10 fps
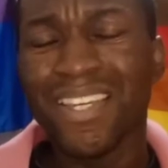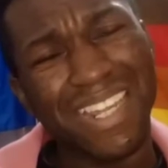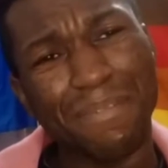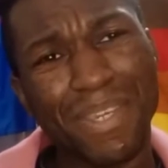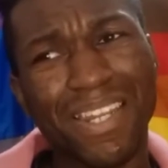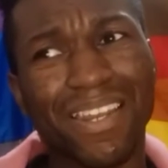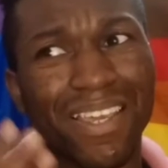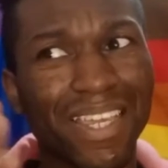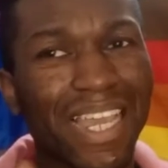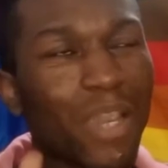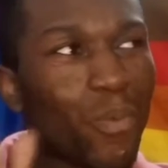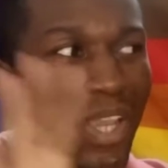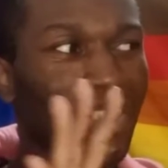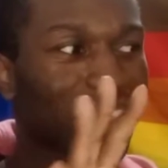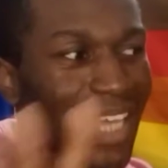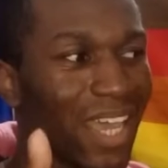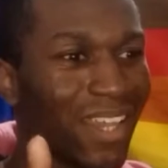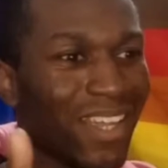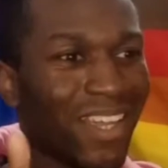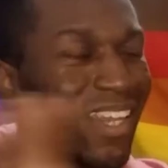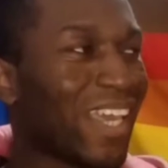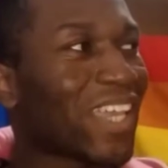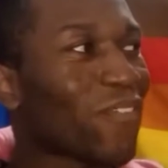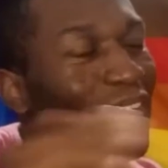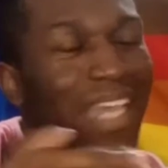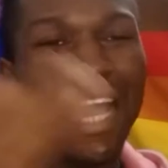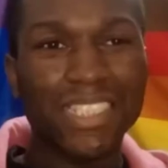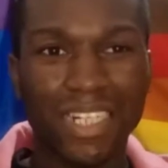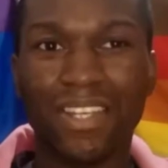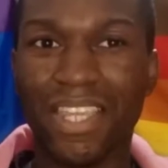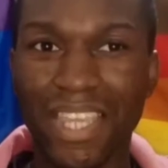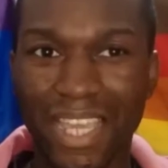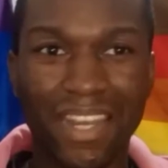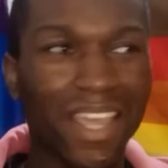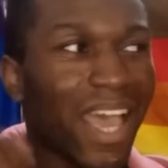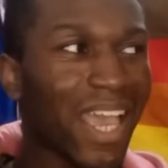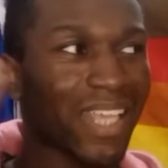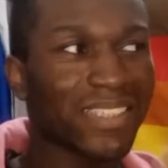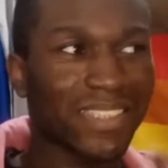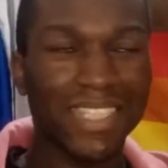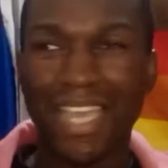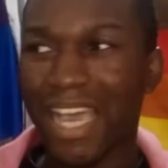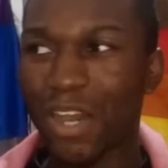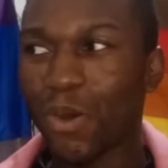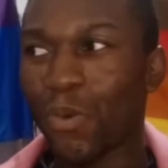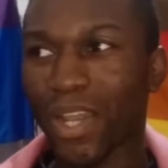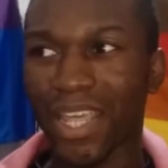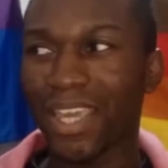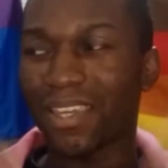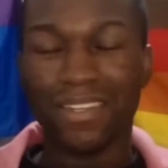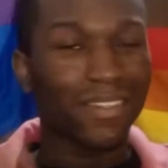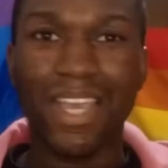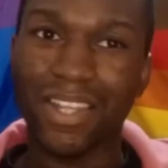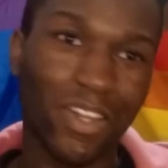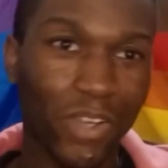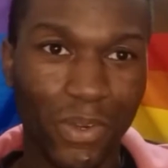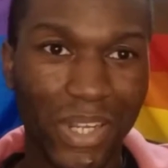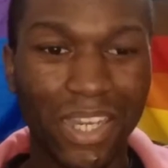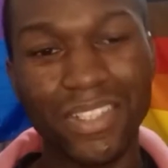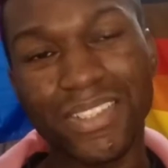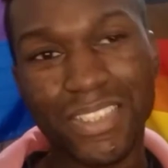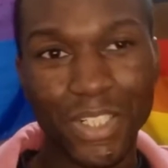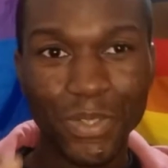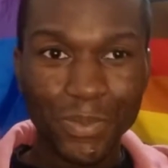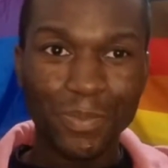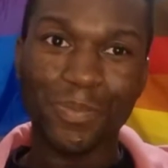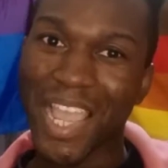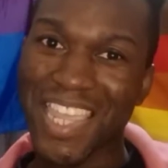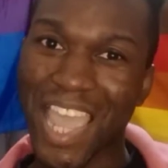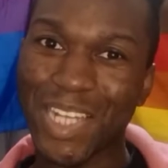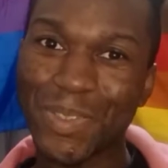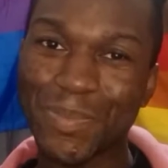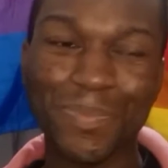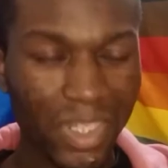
You know what I mean? Like, I wish that, like, from the outside looking in, I can see how, like, I got it all going on, so, yeah.